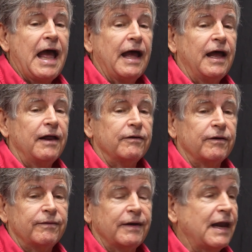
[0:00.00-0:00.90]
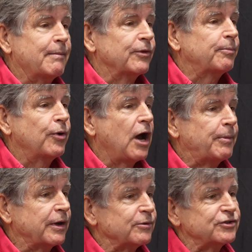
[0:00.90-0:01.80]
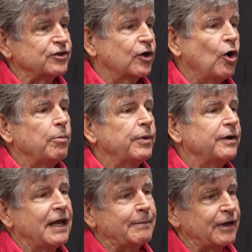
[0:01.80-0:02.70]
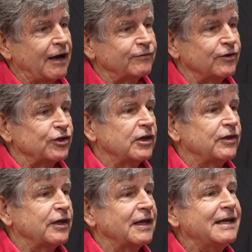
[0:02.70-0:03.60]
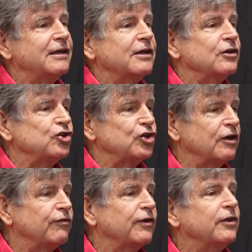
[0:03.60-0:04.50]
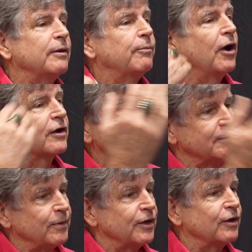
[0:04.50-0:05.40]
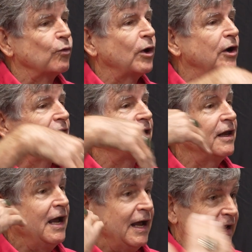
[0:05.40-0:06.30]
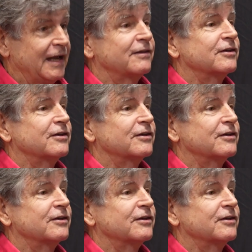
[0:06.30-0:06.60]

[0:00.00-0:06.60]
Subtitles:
And the name of the property was Tecopa, named after the Indian chief in the proximity of where he hit the